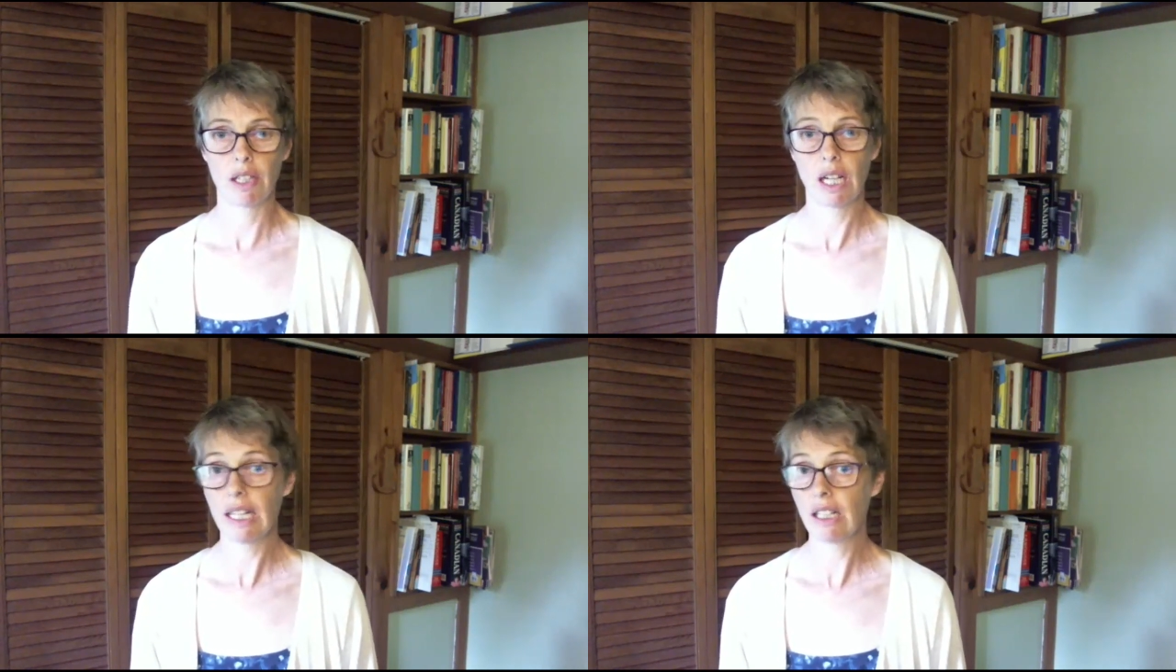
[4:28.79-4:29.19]

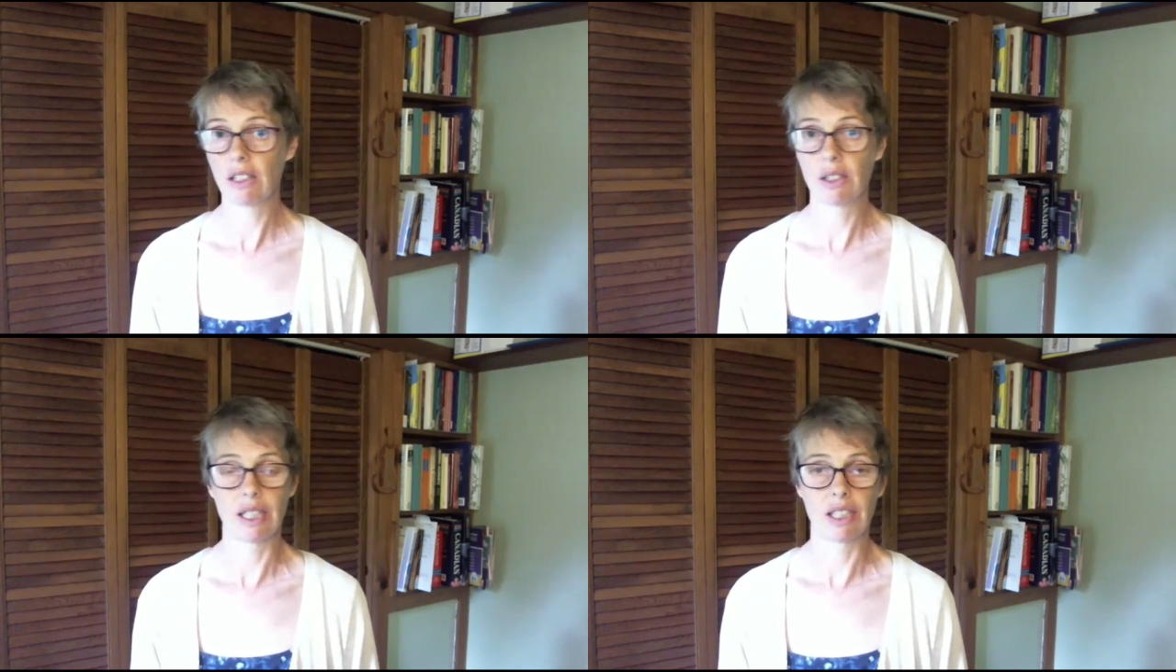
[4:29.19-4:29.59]
Click
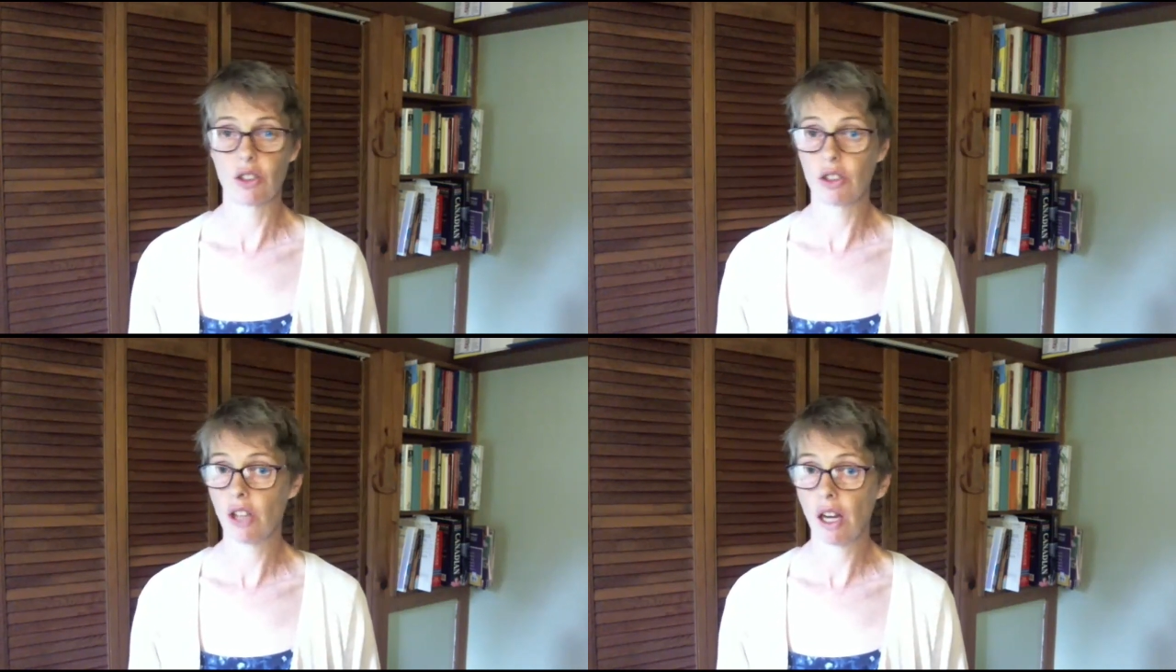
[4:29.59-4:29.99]
on things.
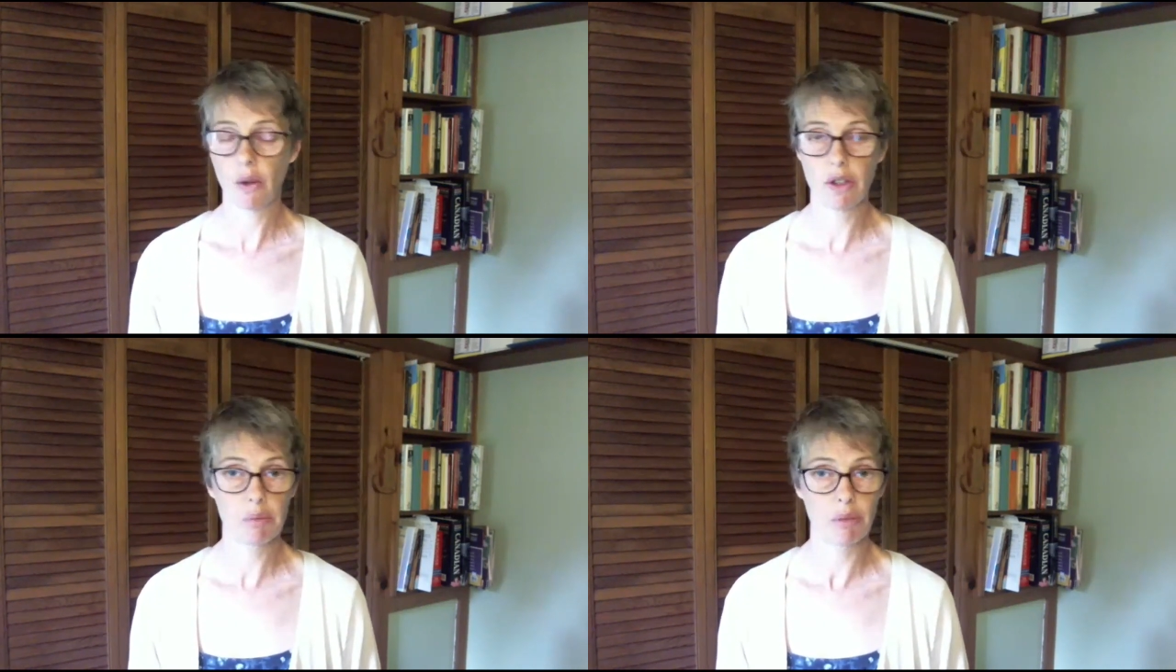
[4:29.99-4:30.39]
You're not
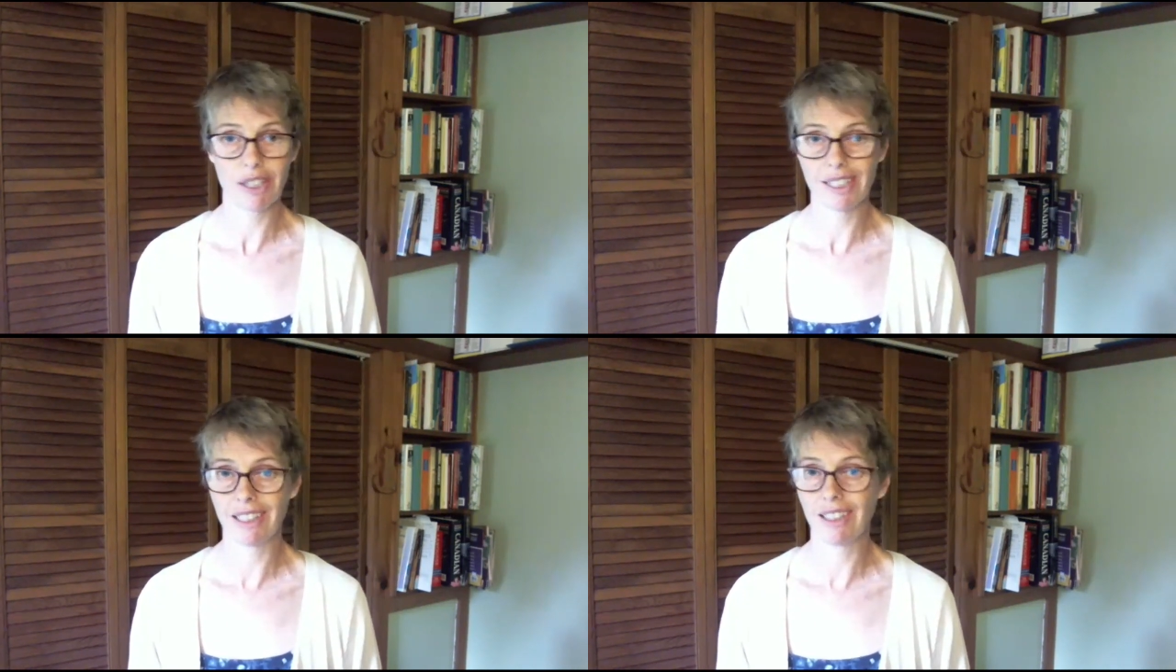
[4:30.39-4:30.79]
going to
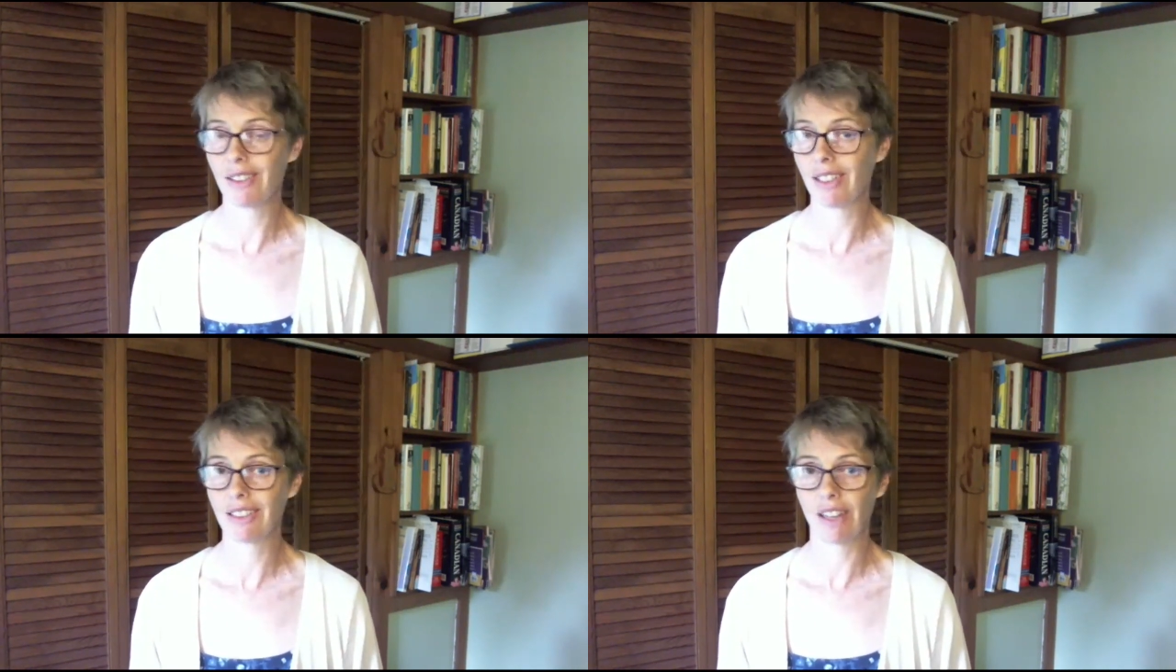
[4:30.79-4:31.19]
break
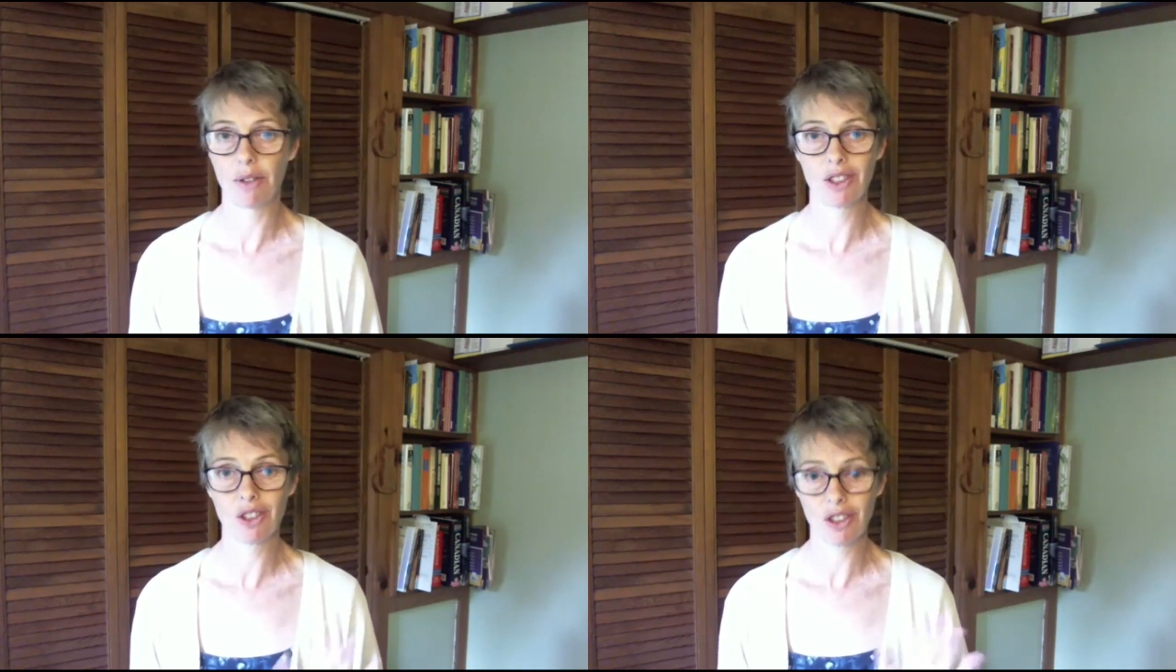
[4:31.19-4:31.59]
anything.
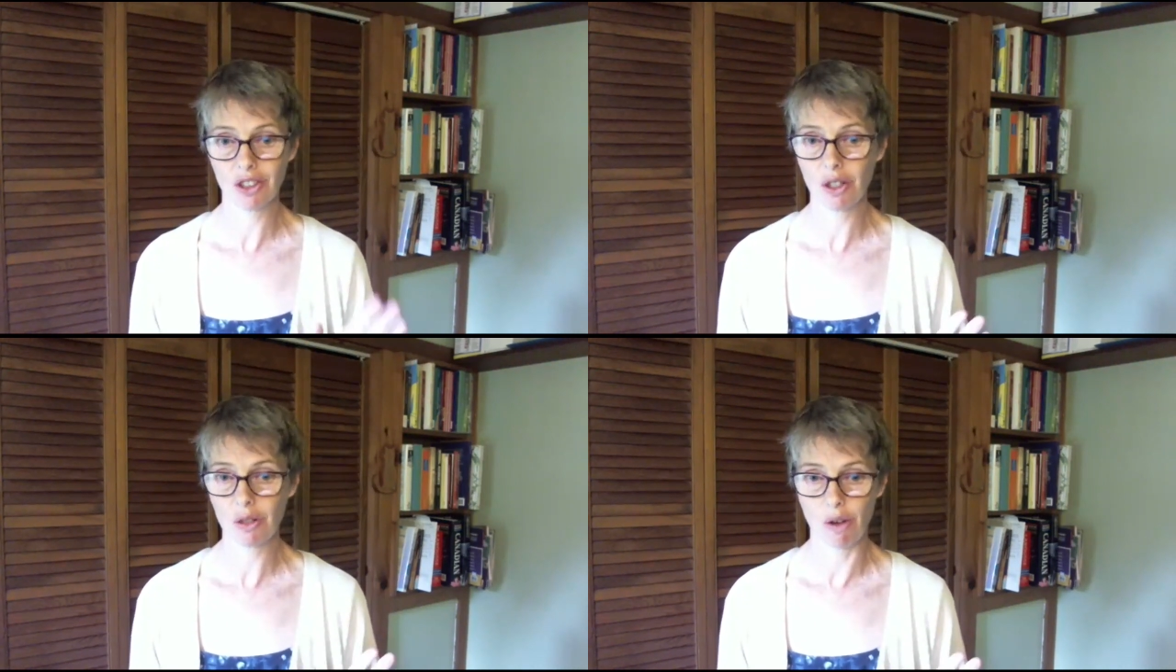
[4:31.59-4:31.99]
Nothing's going to
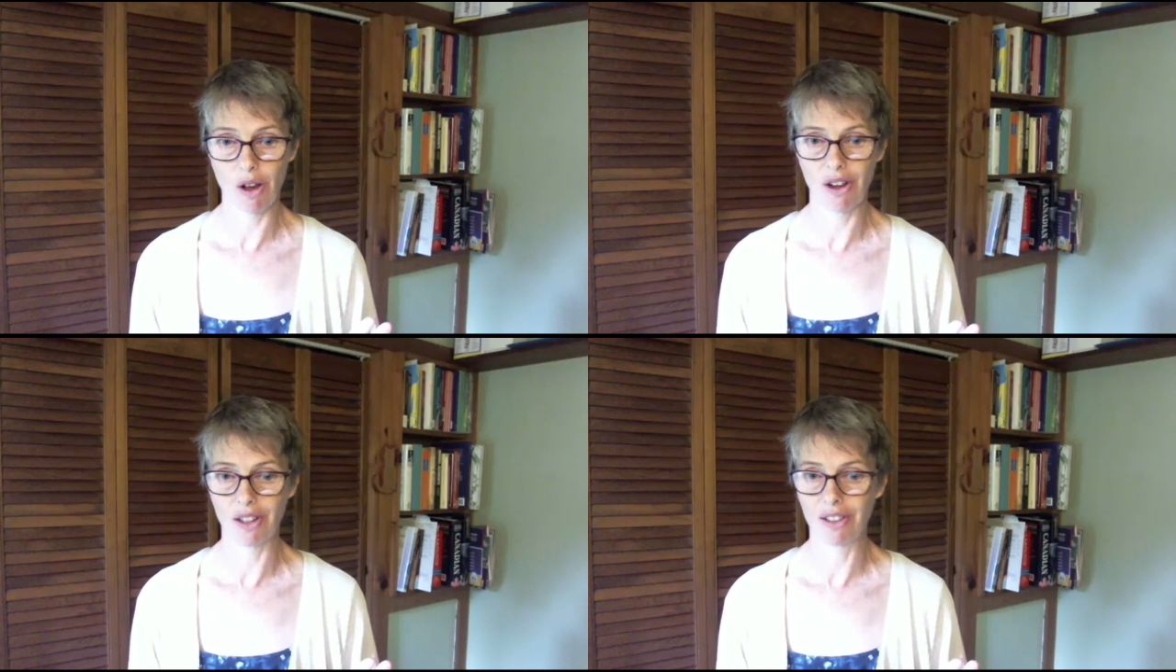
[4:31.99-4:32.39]
go
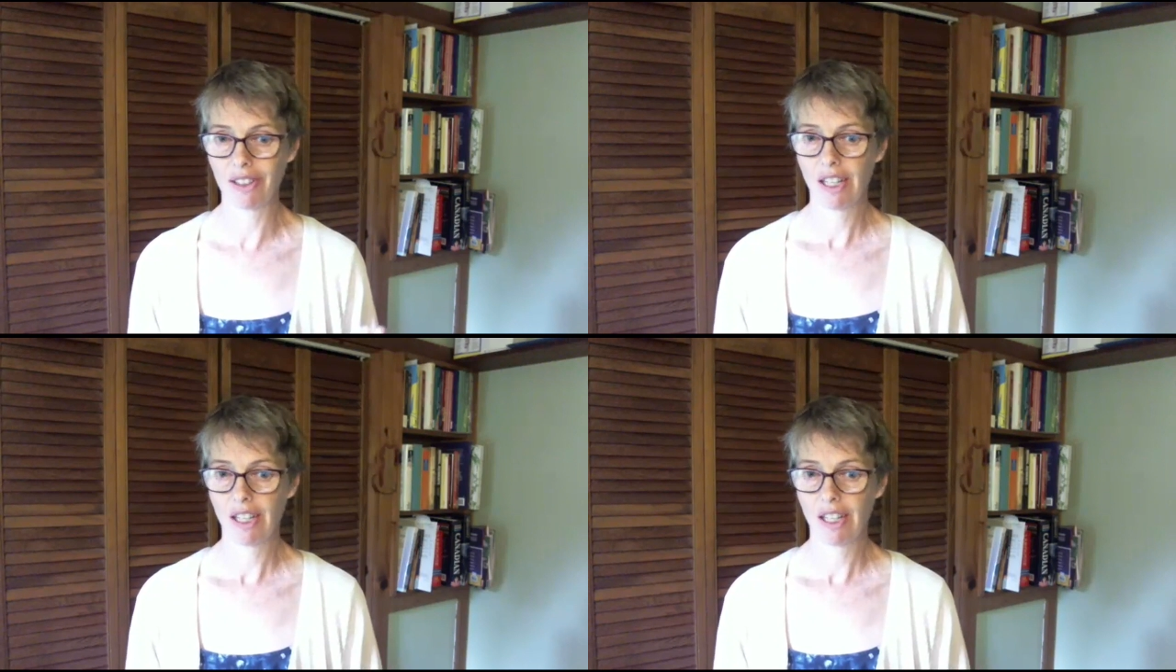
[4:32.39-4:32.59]
wrong.